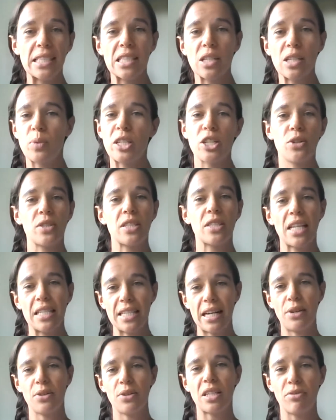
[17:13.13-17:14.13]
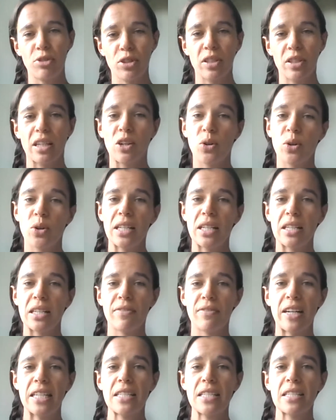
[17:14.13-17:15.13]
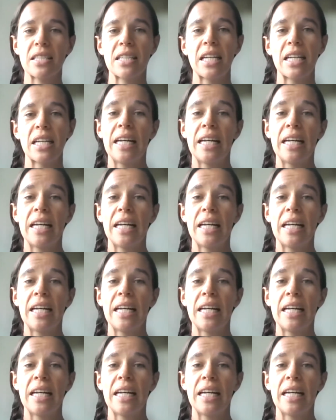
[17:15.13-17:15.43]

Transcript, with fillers: don't send out everything all in advance.